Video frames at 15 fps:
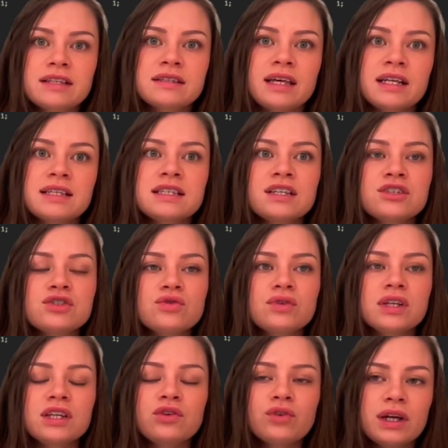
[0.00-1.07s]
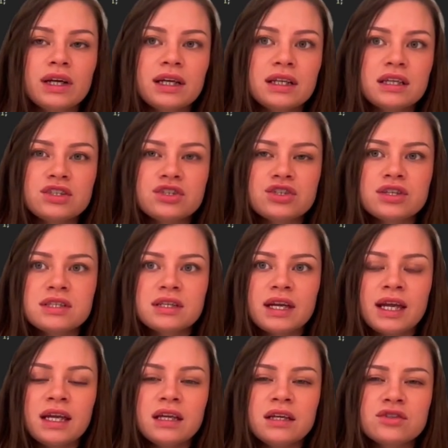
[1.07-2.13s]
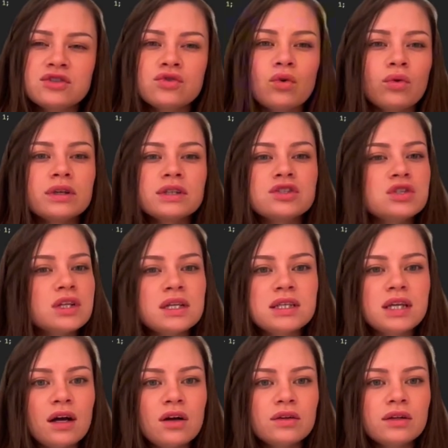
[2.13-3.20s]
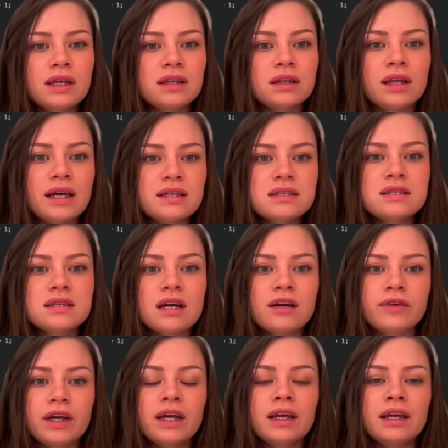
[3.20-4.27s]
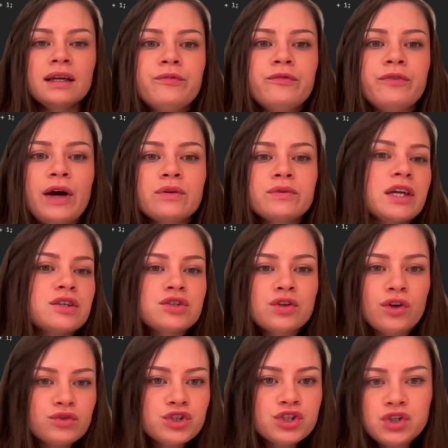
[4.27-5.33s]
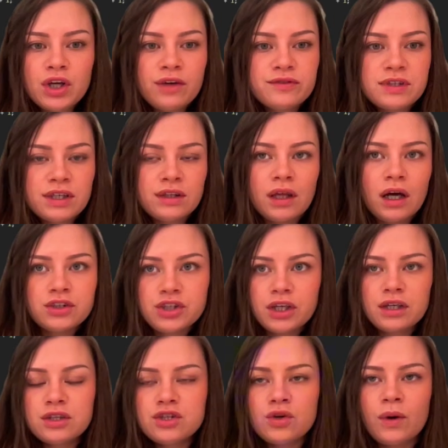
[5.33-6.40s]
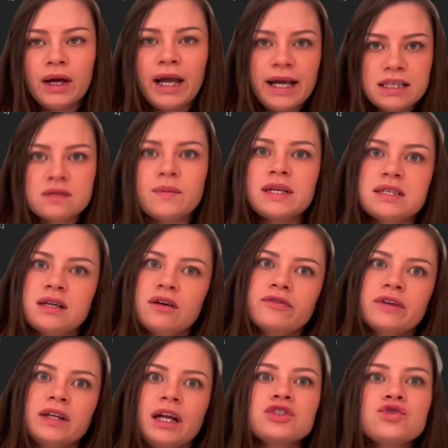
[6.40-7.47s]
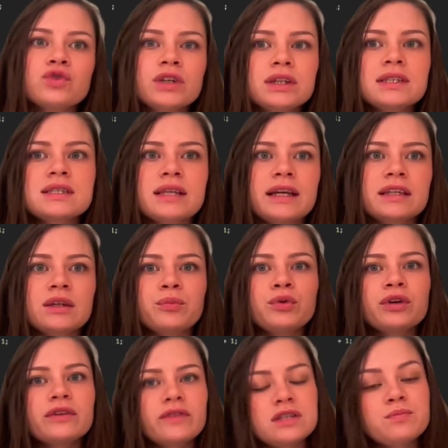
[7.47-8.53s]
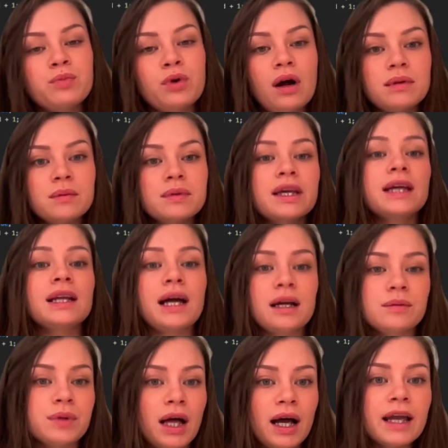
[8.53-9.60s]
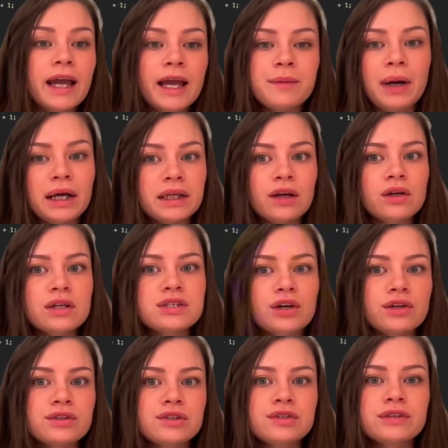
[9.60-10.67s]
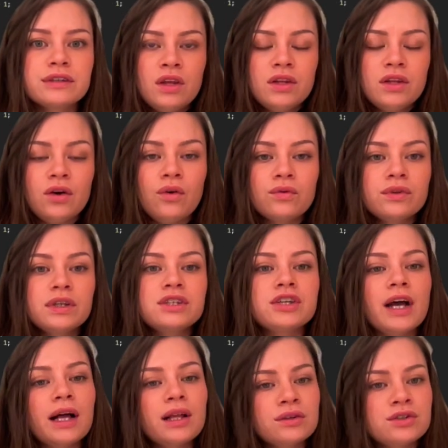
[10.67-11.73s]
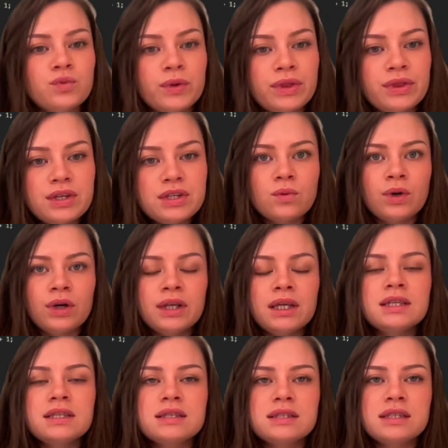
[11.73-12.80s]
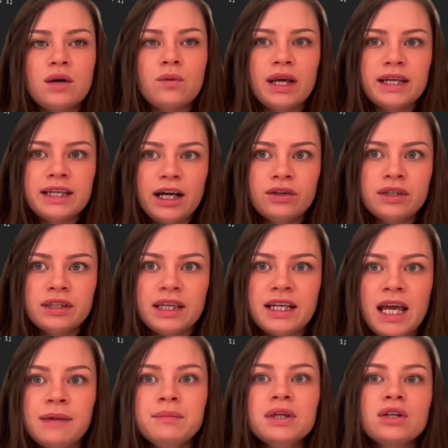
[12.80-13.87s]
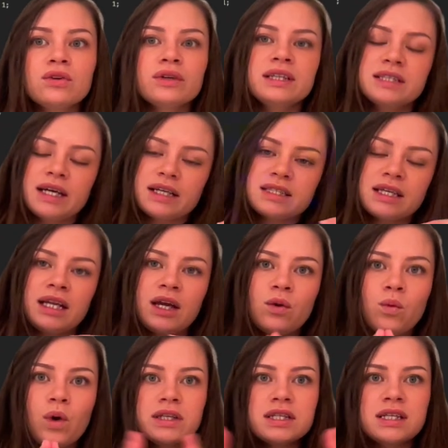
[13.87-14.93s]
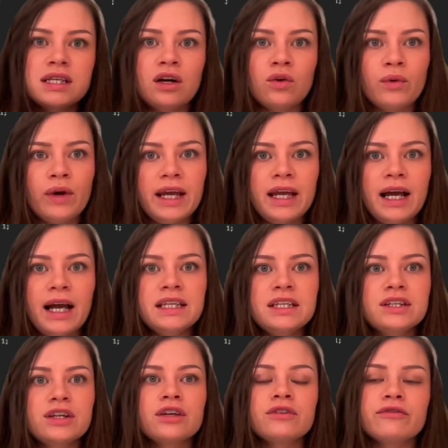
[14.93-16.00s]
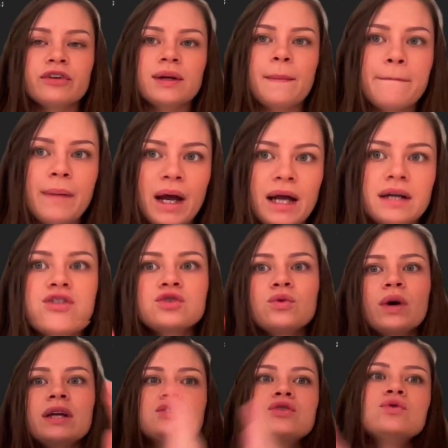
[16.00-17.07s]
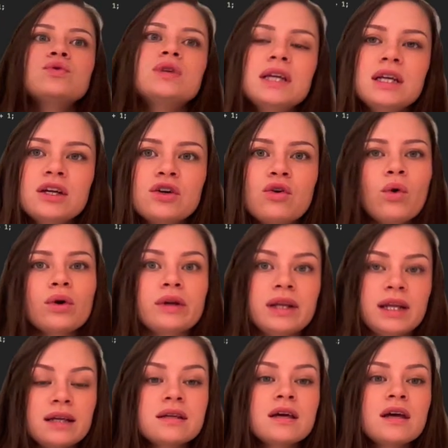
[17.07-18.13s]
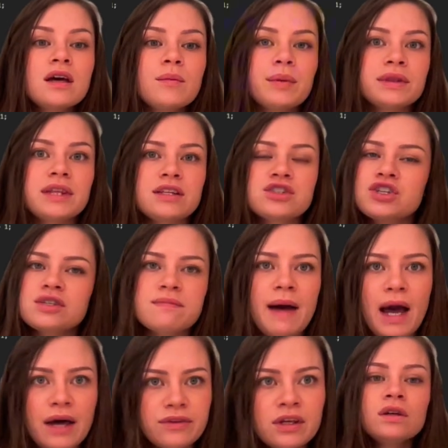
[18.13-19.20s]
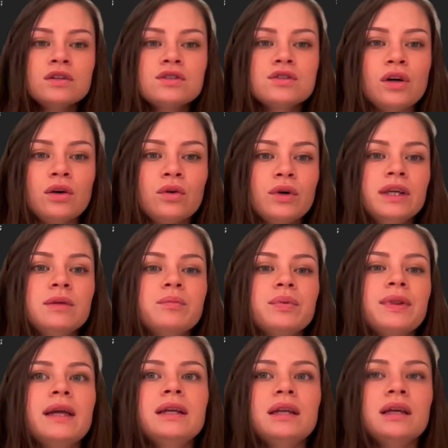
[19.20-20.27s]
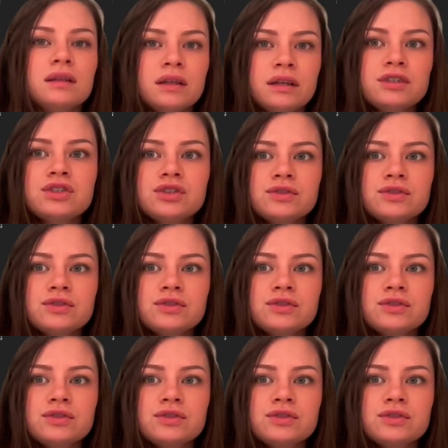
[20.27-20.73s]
that it's in a 2D grid is just a storage detail and less of a foundational shift in logic. So I ask myself, can I treat this like the previous problem? Can I apply a binary search? The only challenge with this one is that when I calculate a middle index in a 1D array, I need to convert it back to a 2D coordinate, but that's just math. So in plain English,